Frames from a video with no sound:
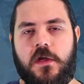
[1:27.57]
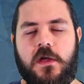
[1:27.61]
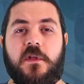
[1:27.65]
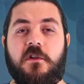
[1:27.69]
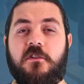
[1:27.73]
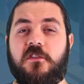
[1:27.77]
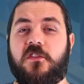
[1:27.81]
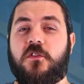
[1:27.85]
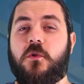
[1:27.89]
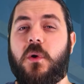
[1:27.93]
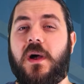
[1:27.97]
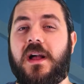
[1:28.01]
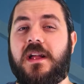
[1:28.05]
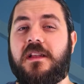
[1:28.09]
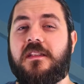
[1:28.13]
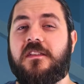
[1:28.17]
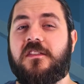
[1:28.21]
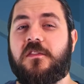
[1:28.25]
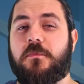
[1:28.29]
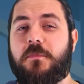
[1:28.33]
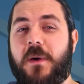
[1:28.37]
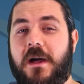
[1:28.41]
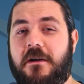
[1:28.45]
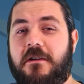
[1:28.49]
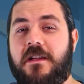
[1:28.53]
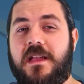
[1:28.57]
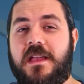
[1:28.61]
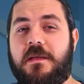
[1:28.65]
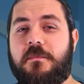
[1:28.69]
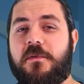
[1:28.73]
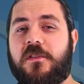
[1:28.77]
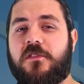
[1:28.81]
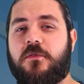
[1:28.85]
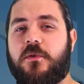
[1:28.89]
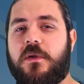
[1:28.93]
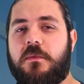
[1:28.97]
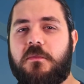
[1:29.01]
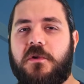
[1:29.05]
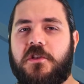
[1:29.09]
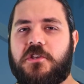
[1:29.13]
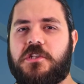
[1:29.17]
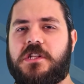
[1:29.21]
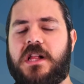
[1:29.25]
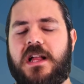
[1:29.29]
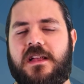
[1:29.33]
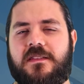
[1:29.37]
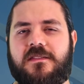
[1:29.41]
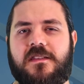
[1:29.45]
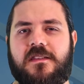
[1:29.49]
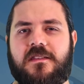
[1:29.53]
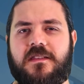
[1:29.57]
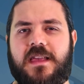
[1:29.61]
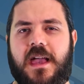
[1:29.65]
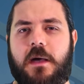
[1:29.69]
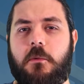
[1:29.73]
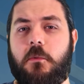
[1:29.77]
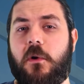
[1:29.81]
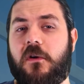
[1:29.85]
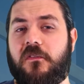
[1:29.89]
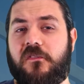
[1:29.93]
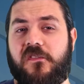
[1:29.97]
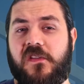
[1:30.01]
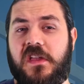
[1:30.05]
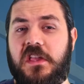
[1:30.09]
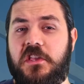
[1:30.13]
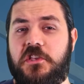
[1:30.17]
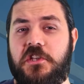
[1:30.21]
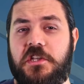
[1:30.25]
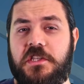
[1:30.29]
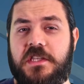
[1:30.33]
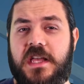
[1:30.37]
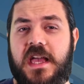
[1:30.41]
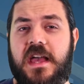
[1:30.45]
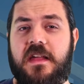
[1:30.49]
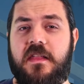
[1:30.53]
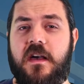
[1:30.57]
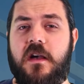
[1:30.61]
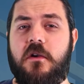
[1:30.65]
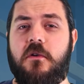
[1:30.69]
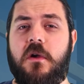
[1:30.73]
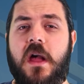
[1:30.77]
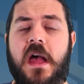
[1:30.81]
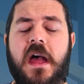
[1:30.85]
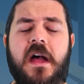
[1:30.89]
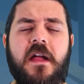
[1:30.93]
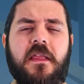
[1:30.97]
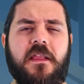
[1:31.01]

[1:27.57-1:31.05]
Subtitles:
There is quite a disparity between which classes get what features here though.